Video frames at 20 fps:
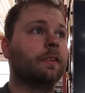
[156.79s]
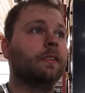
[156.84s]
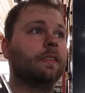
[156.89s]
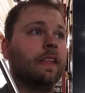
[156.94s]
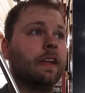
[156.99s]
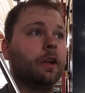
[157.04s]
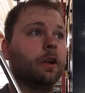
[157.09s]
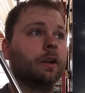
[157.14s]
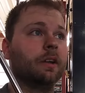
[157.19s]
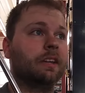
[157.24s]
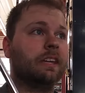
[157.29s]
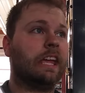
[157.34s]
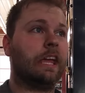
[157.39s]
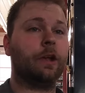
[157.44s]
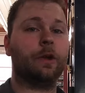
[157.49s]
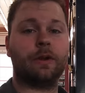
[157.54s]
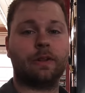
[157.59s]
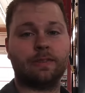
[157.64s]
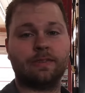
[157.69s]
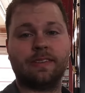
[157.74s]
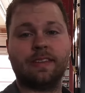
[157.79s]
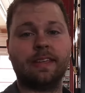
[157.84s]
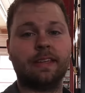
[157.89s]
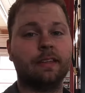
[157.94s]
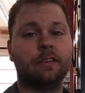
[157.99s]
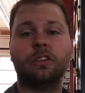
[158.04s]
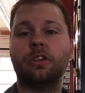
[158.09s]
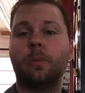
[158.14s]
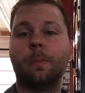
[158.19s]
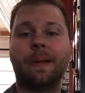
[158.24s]
They are
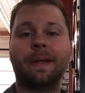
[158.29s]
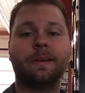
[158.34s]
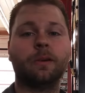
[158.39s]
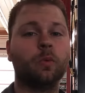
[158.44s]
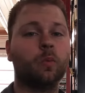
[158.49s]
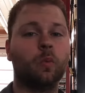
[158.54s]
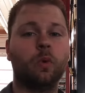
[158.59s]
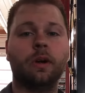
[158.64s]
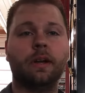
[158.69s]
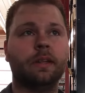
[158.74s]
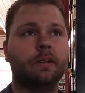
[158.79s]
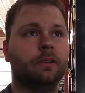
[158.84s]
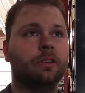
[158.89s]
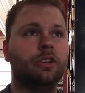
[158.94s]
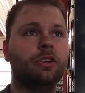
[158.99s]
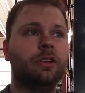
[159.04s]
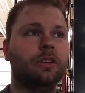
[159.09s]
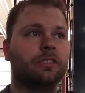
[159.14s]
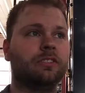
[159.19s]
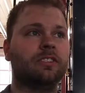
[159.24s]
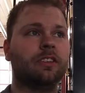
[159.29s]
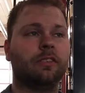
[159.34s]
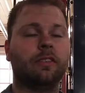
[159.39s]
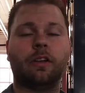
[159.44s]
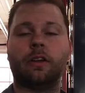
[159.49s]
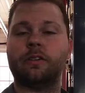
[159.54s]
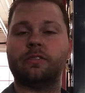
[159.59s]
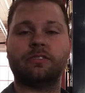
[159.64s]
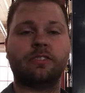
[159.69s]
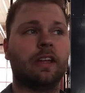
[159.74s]
guaranteed, no matter what. You could sit
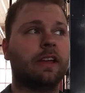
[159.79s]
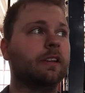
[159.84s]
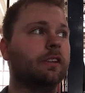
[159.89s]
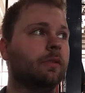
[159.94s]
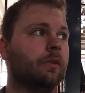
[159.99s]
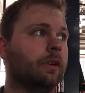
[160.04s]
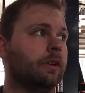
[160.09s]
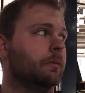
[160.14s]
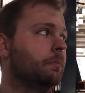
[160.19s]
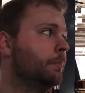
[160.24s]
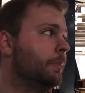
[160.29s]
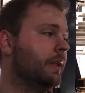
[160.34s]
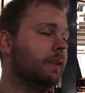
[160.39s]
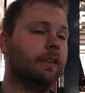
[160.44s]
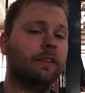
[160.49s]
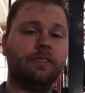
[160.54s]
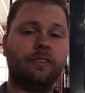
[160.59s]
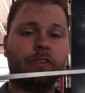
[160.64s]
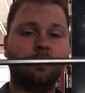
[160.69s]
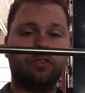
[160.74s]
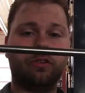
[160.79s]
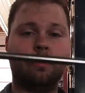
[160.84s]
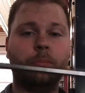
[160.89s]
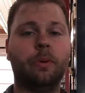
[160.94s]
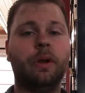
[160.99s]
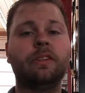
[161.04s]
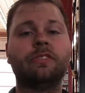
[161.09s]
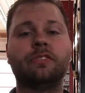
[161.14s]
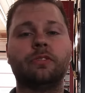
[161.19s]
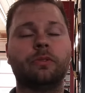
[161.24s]
there and stand on it and bend this into a
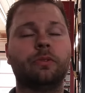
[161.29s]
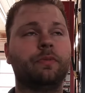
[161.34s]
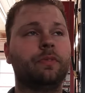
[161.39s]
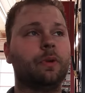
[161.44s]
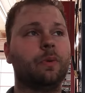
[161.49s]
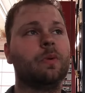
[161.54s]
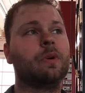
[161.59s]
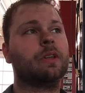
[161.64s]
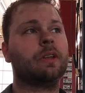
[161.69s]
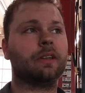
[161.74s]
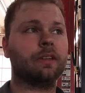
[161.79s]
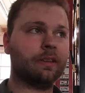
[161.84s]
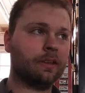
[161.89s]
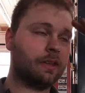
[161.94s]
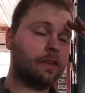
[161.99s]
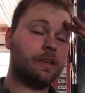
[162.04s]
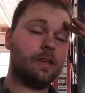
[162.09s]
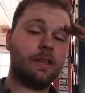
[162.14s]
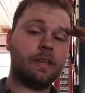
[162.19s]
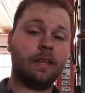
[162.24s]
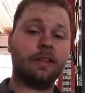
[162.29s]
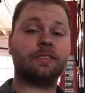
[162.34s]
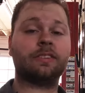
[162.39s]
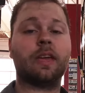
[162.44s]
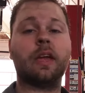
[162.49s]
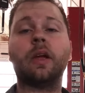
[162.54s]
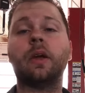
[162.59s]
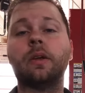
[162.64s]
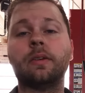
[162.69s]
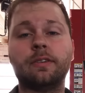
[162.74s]
pretzel if you wanted. It's
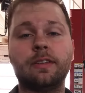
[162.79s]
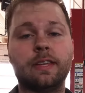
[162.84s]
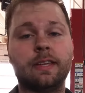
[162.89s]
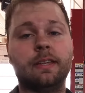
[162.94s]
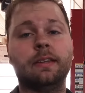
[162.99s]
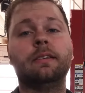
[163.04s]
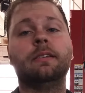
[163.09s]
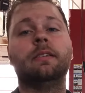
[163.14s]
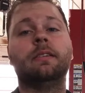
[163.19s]
guaranteed.